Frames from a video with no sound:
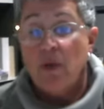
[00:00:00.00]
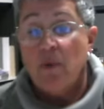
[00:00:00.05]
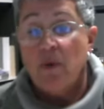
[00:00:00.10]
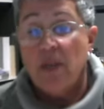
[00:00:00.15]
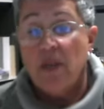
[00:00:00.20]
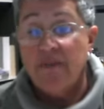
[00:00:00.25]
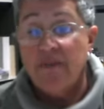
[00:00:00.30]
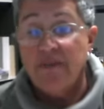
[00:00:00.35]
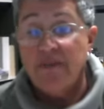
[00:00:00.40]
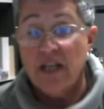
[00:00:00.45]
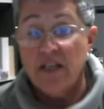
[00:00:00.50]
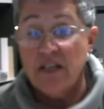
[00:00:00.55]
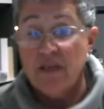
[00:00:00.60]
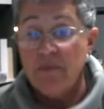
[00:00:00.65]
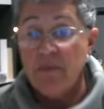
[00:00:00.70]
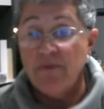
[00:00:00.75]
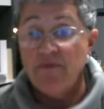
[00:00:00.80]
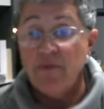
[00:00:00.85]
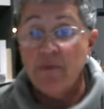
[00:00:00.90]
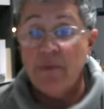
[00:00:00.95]
Well, I've got
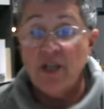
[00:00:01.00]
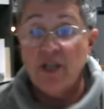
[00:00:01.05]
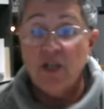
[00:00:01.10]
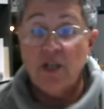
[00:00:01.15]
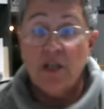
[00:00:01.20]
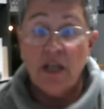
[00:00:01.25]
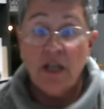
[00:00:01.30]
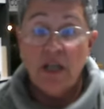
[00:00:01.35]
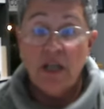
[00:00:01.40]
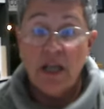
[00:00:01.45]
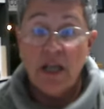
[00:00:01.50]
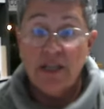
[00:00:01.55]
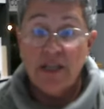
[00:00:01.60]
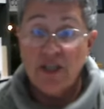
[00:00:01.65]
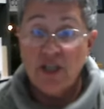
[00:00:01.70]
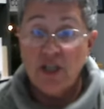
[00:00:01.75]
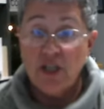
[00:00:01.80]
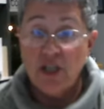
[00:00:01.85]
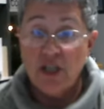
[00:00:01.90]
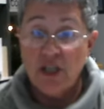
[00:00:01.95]
some information that I'd like
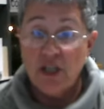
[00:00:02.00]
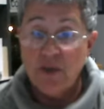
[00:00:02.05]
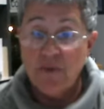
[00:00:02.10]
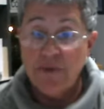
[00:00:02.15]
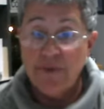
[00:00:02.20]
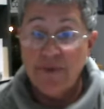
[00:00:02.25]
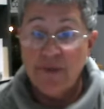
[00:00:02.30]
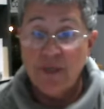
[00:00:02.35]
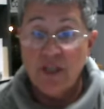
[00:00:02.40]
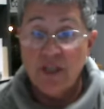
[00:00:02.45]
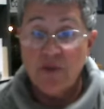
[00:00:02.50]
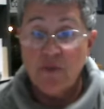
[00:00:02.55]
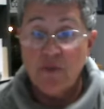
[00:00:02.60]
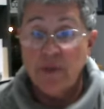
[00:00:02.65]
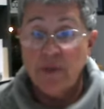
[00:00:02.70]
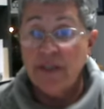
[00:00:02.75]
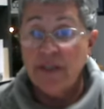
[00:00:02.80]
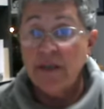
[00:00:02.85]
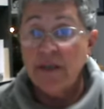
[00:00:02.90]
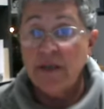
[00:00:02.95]
to share with you, and it's
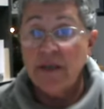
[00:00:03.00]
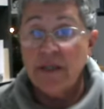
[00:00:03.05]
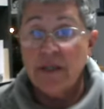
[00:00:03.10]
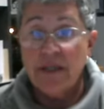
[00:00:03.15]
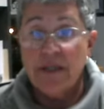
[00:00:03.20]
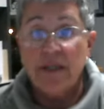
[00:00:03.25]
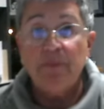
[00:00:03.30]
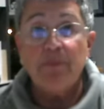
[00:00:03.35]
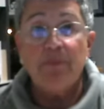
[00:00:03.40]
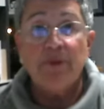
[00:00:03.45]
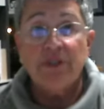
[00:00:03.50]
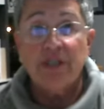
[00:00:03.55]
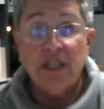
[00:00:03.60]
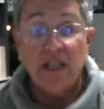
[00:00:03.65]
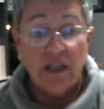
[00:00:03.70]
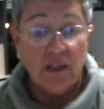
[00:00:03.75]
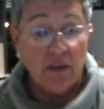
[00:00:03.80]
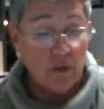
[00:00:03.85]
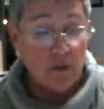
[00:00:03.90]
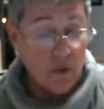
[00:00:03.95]
really not in any
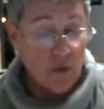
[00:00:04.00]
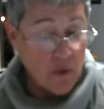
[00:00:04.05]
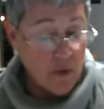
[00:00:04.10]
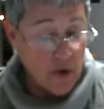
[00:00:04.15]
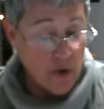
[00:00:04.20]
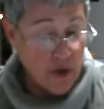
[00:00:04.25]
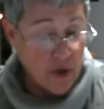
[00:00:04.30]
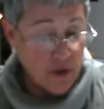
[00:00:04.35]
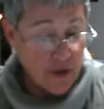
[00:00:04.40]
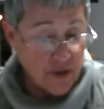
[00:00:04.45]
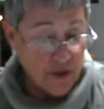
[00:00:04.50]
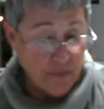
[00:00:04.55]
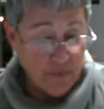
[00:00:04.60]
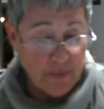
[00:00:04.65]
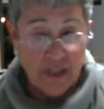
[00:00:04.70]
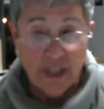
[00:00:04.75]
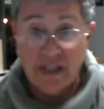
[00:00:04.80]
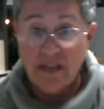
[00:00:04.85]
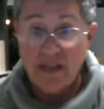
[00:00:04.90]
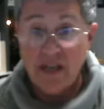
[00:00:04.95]
particular order,
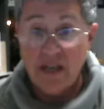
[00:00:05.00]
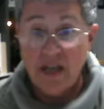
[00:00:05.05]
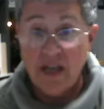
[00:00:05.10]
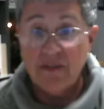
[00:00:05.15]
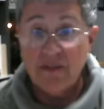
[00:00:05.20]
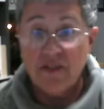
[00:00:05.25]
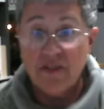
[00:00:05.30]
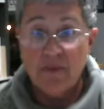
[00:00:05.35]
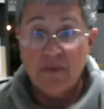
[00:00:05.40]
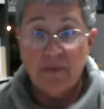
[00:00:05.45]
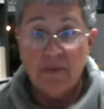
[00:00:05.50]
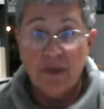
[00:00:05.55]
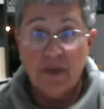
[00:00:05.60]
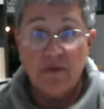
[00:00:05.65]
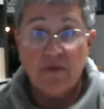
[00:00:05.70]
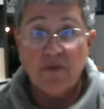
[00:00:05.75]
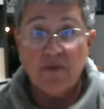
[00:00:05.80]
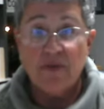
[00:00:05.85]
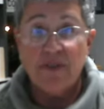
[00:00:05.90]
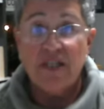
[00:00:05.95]
but it's kind of some
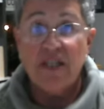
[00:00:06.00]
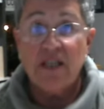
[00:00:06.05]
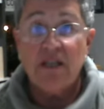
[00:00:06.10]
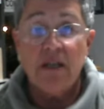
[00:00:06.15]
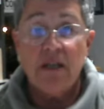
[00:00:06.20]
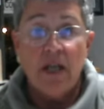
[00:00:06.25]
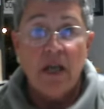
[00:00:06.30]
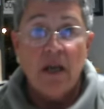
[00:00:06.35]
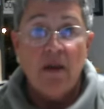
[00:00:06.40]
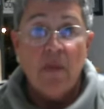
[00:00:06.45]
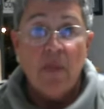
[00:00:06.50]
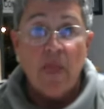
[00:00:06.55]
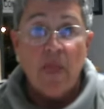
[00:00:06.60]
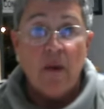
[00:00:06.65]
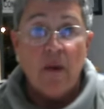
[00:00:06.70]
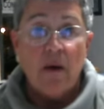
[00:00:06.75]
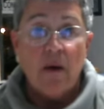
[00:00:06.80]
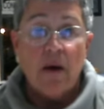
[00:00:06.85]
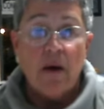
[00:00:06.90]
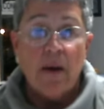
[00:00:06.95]
interesting
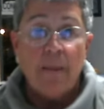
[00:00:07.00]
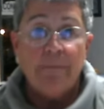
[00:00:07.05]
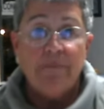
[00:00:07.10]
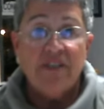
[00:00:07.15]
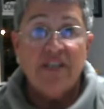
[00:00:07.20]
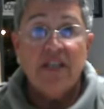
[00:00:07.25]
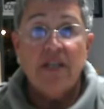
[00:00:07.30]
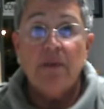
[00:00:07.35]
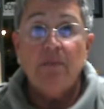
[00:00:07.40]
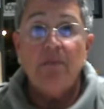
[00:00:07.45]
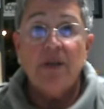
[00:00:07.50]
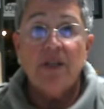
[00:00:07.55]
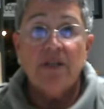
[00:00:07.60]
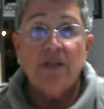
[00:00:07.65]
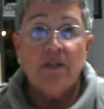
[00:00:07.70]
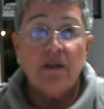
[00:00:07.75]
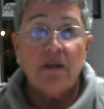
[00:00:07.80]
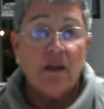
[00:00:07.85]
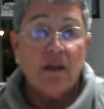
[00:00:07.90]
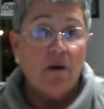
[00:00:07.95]

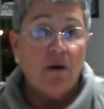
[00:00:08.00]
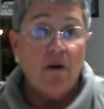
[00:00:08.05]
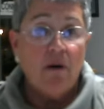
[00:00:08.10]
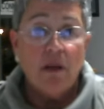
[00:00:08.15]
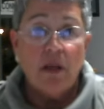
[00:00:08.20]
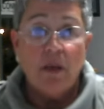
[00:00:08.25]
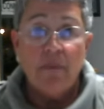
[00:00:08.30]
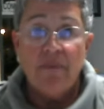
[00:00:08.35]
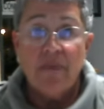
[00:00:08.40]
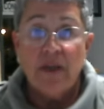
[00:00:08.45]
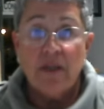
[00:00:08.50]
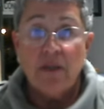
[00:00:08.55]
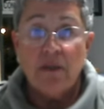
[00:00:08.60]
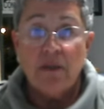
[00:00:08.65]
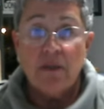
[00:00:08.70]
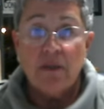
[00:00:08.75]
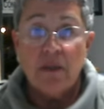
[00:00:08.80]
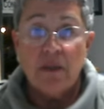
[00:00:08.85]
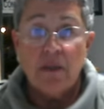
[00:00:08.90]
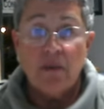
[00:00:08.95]
tidbits, I call them, that
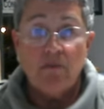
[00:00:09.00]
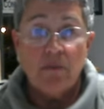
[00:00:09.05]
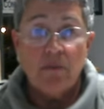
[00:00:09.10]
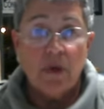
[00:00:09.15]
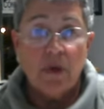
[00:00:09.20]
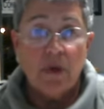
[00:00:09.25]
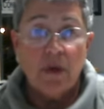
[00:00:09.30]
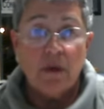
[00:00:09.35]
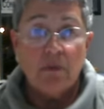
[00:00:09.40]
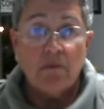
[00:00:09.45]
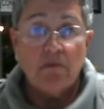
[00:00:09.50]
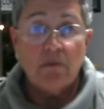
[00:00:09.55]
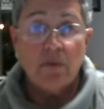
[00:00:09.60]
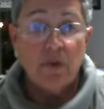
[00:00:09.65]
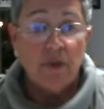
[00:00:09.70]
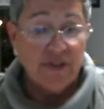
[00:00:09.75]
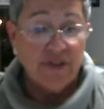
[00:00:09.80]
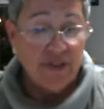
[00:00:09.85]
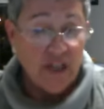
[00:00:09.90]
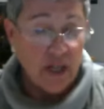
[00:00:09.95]
are
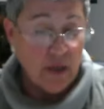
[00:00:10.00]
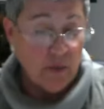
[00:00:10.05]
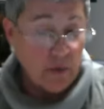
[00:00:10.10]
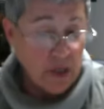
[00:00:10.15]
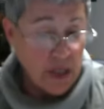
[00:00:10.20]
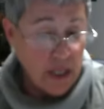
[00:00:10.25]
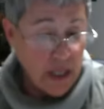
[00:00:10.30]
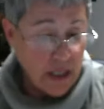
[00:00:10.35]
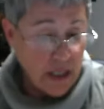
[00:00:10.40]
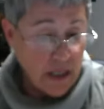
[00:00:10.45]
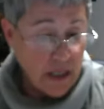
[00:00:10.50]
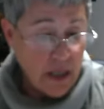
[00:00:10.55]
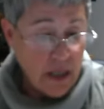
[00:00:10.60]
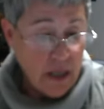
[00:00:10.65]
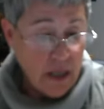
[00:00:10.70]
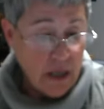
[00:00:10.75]
real estate related.